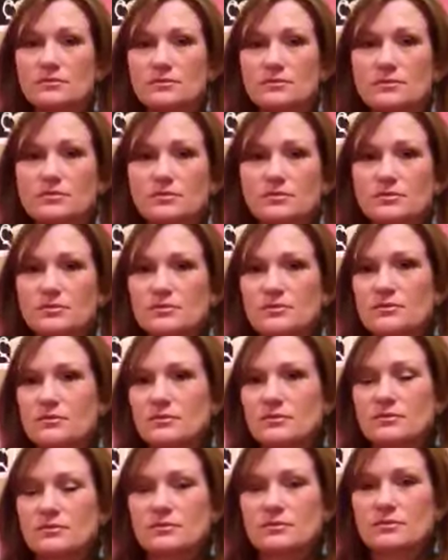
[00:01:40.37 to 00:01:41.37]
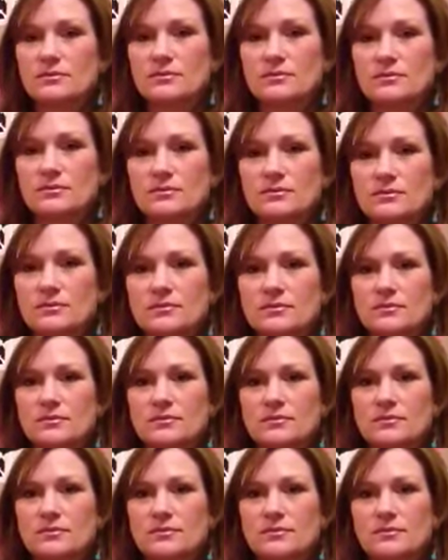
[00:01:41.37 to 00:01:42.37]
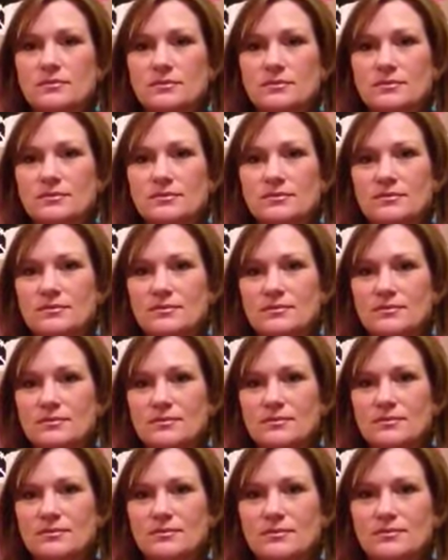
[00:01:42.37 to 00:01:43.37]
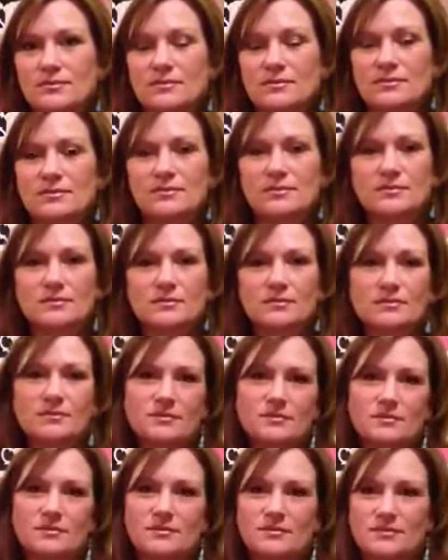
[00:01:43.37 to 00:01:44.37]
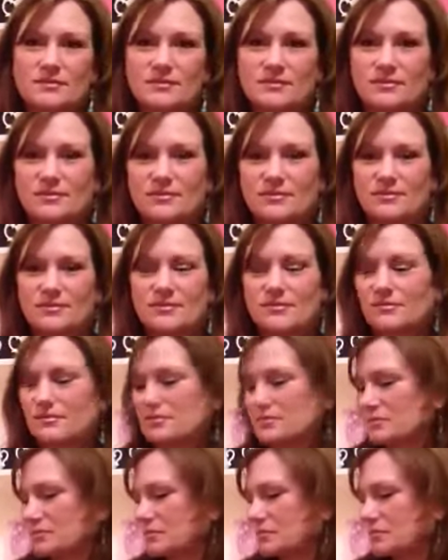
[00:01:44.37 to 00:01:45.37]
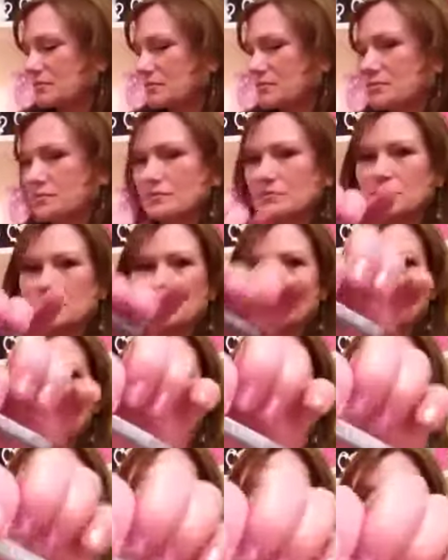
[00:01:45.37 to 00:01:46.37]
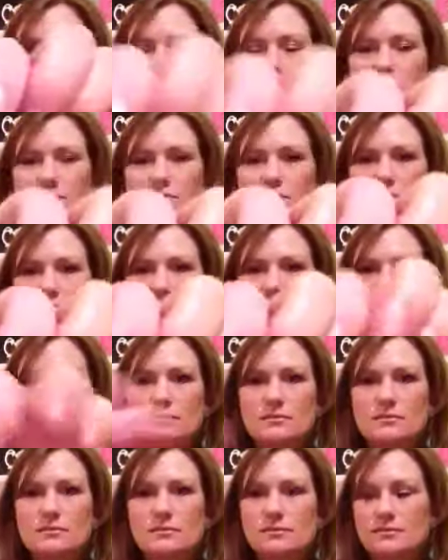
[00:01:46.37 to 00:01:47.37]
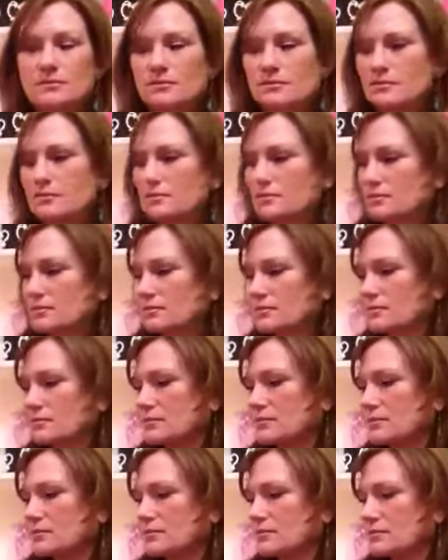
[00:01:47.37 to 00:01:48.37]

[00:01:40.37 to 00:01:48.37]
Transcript: This person isn't speaking.